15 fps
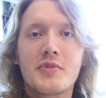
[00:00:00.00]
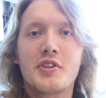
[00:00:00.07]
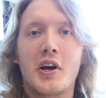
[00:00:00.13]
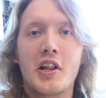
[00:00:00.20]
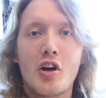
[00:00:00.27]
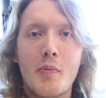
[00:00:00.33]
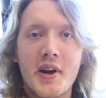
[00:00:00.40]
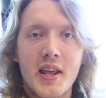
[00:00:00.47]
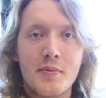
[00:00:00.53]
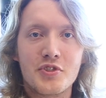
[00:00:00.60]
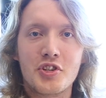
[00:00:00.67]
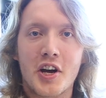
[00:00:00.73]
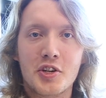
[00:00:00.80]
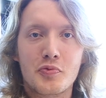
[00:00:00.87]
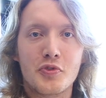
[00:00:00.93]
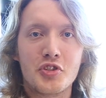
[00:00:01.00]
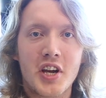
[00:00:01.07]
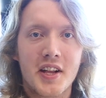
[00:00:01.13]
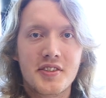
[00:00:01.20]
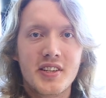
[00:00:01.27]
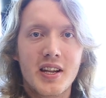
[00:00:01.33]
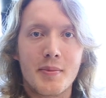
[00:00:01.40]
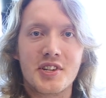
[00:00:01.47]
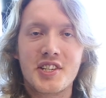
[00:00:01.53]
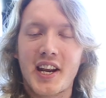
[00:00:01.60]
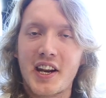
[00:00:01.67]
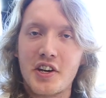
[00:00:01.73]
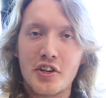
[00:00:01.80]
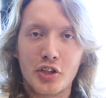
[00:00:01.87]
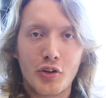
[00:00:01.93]
So hello, my name is Joshua Johnson. I'm a
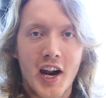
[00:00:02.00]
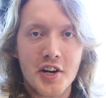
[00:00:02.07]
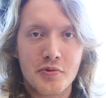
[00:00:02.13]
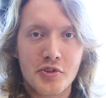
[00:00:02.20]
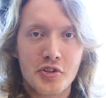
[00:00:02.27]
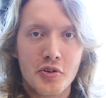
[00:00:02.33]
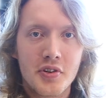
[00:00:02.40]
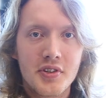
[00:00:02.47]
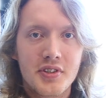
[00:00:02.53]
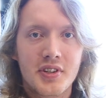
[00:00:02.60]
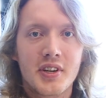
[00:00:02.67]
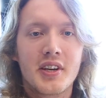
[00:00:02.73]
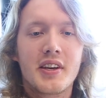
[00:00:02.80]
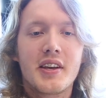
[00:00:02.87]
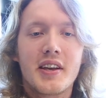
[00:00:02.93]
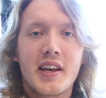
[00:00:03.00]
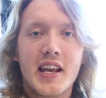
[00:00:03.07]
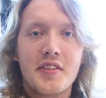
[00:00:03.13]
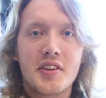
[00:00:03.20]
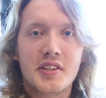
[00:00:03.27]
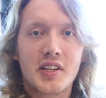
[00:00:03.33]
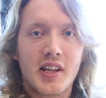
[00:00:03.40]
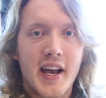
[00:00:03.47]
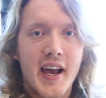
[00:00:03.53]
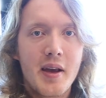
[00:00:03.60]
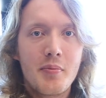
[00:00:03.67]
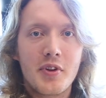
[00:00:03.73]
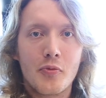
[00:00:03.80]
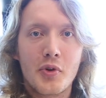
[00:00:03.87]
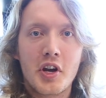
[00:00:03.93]
second year graduate student in this
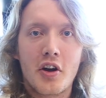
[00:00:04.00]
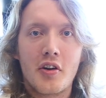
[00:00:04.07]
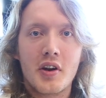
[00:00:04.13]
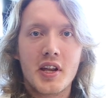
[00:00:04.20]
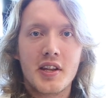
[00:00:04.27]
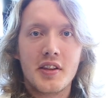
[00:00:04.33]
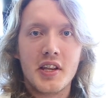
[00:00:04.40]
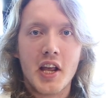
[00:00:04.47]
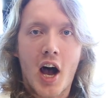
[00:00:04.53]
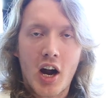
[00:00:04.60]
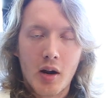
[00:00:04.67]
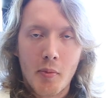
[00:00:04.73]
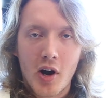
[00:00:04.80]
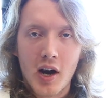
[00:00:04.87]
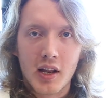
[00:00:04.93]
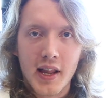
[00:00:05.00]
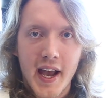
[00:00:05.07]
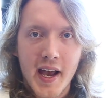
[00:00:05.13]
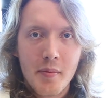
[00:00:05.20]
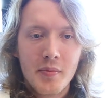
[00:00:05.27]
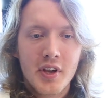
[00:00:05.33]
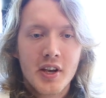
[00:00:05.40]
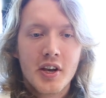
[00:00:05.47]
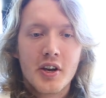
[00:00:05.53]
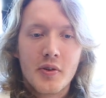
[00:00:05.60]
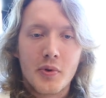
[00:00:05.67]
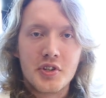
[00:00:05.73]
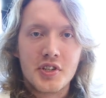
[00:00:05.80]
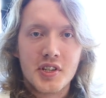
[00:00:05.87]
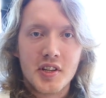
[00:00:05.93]
lab, and we are in the Hockemeyer Lab,
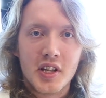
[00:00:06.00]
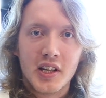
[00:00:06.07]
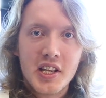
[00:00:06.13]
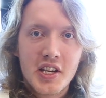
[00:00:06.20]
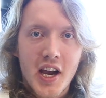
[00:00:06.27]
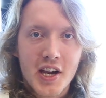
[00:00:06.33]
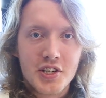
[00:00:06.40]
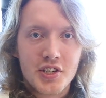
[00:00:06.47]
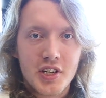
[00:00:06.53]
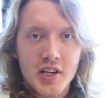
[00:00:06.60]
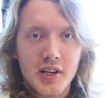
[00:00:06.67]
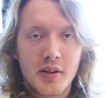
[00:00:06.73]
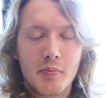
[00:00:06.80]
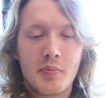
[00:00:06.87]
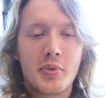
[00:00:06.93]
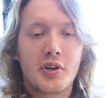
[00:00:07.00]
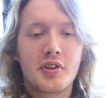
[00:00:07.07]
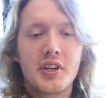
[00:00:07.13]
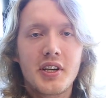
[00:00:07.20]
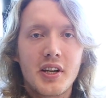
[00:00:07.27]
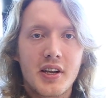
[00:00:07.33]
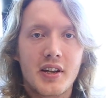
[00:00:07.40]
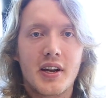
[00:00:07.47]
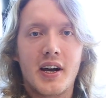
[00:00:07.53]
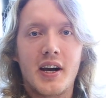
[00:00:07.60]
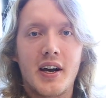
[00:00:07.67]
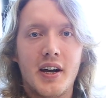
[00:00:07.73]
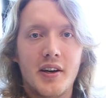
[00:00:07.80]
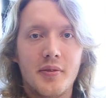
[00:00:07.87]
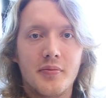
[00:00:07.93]
which is in the Li Ka Shing building.
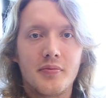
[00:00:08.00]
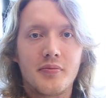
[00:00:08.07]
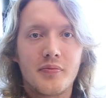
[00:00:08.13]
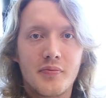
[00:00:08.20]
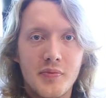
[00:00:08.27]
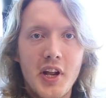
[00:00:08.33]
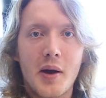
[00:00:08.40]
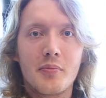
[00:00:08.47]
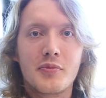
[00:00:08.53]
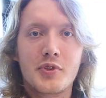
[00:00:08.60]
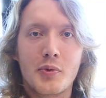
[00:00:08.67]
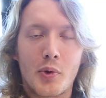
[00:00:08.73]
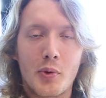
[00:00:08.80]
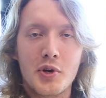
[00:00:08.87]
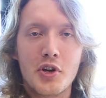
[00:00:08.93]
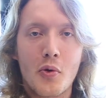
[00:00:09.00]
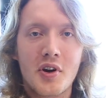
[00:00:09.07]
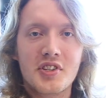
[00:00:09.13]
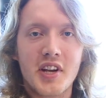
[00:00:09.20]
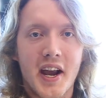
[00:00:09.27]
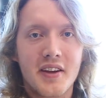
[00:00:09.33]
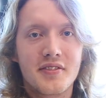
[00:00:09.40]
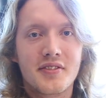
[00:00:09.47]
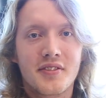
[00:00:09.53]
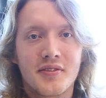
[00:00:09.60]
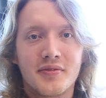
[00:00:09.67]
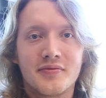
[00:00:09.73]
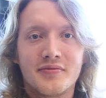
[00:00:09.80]
It's where we do our science.